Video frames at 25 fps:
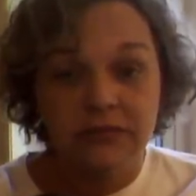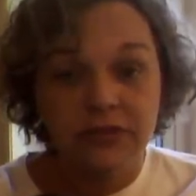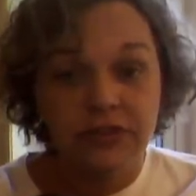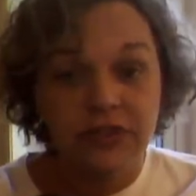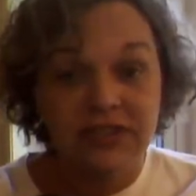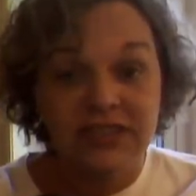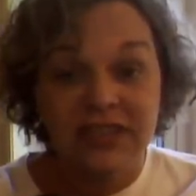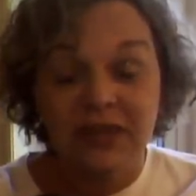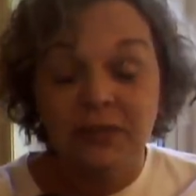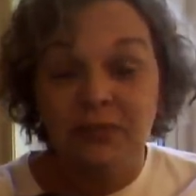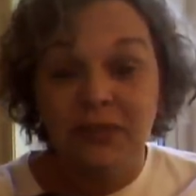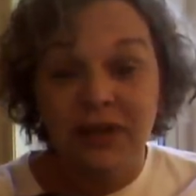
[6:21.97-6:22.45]

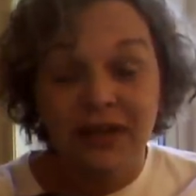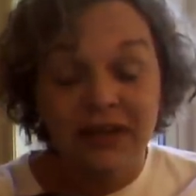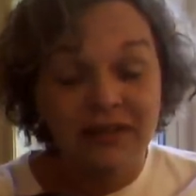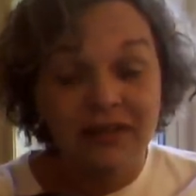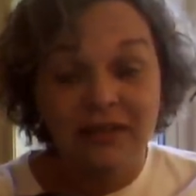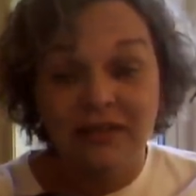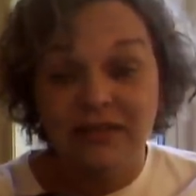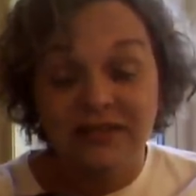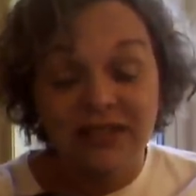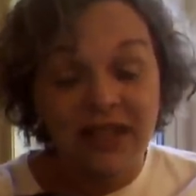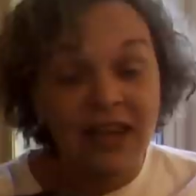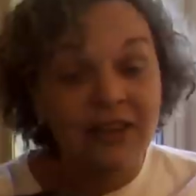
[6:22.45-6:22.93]

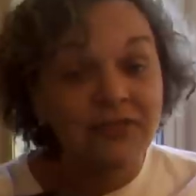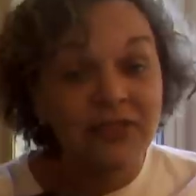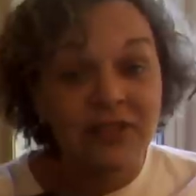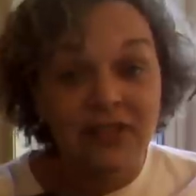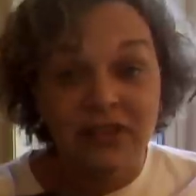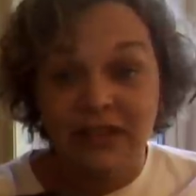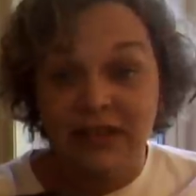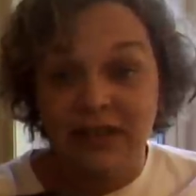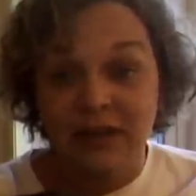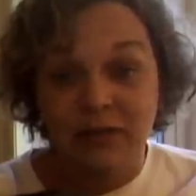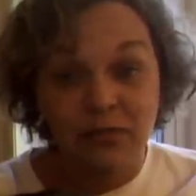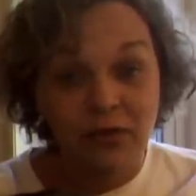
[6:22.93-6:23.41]

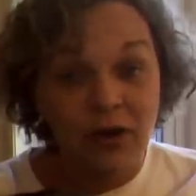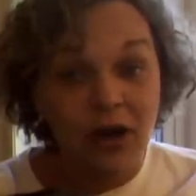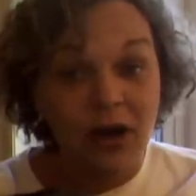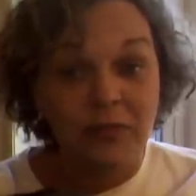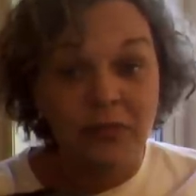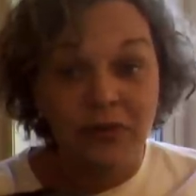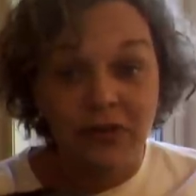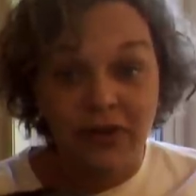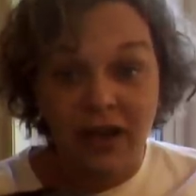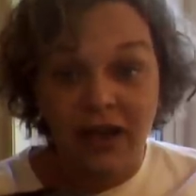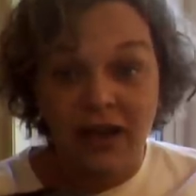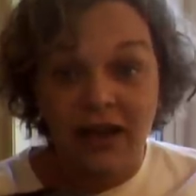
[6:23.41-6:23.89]
definitely
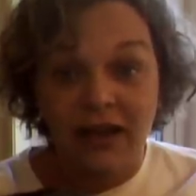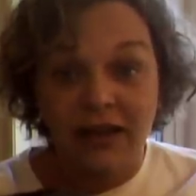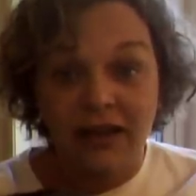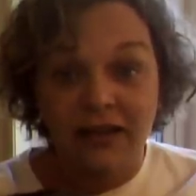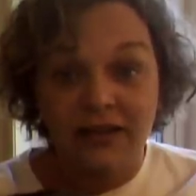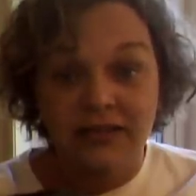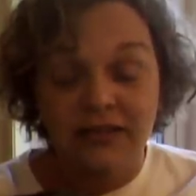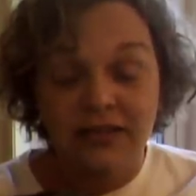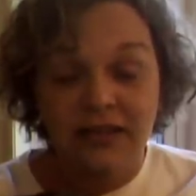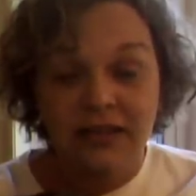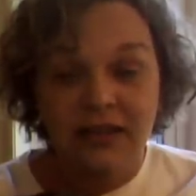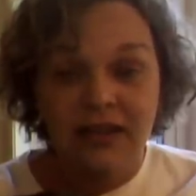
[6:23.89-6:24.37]
improper
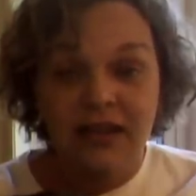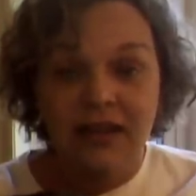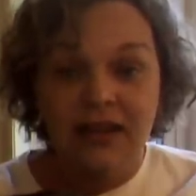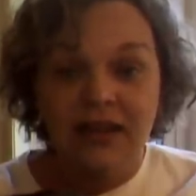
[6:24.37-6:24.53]
diet.